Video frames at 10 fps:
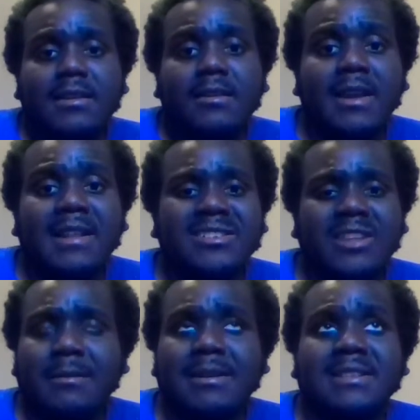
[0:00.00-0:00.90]
Okay,
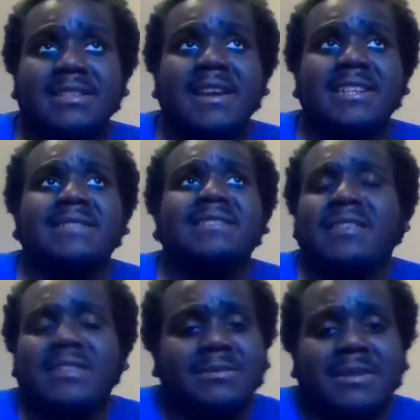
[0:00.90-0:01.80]
that's all I'm gonna say because
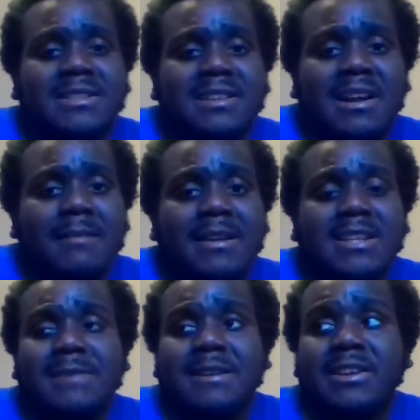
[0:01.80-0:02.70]
everything else I'm gonna talk
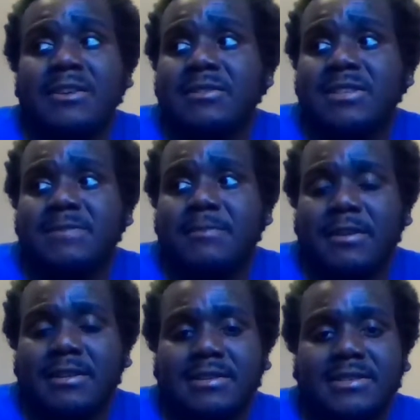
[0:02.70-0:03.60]
about is about to go into
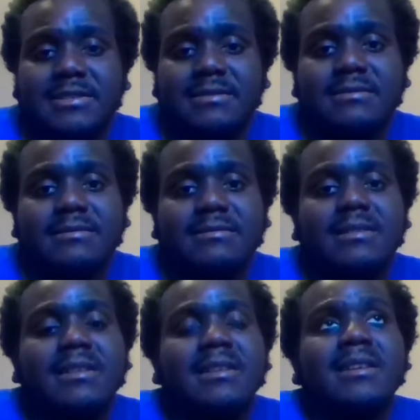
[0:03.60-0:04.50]
spoilers.
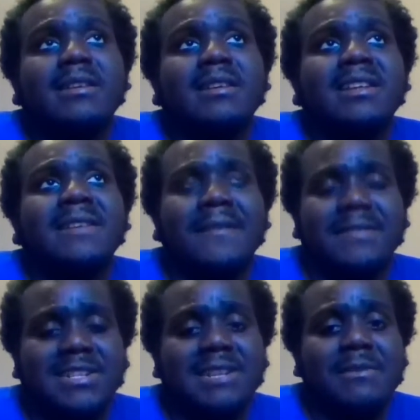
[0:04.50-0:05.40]
If you
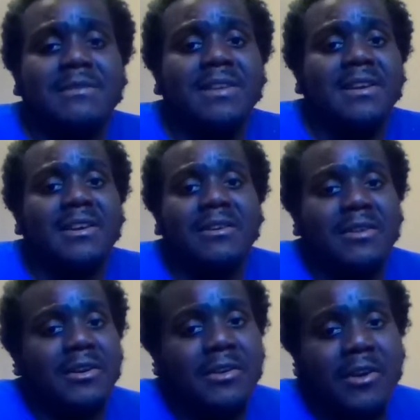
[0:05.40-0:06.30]
haven't seen the movie yet,
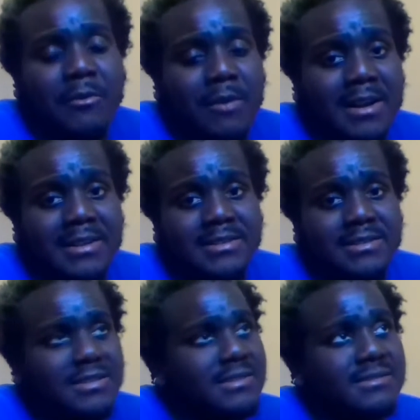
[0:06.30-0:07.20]
go
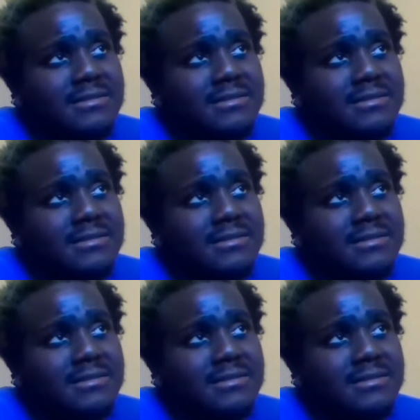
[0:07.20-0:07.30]
watch.